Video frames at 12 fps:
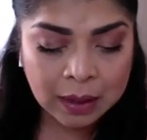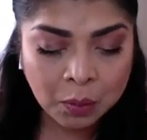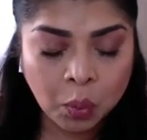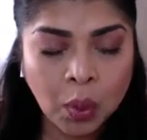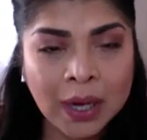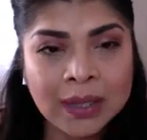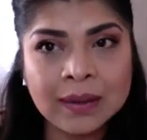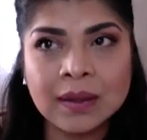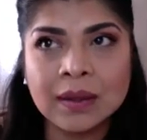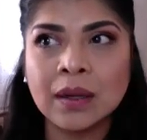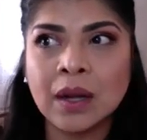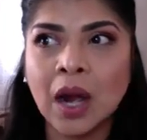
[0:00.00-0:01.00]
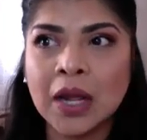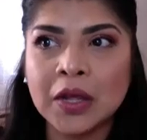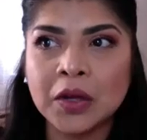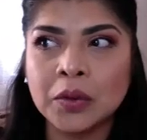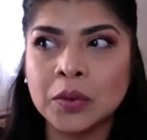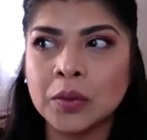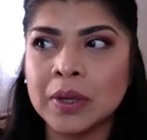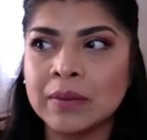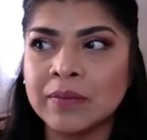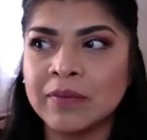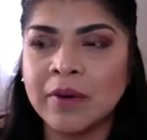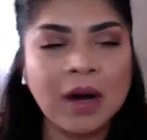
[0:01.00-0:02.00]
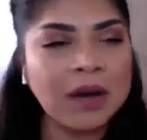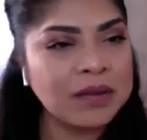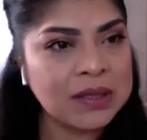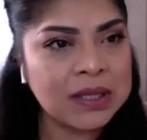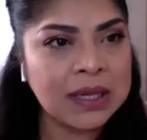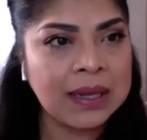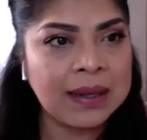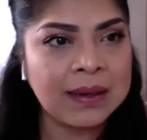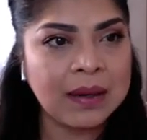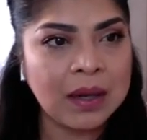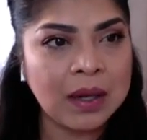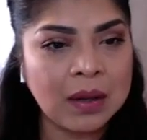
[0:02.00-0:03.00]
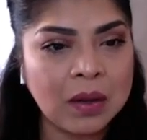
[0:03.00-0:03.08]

What got you involved in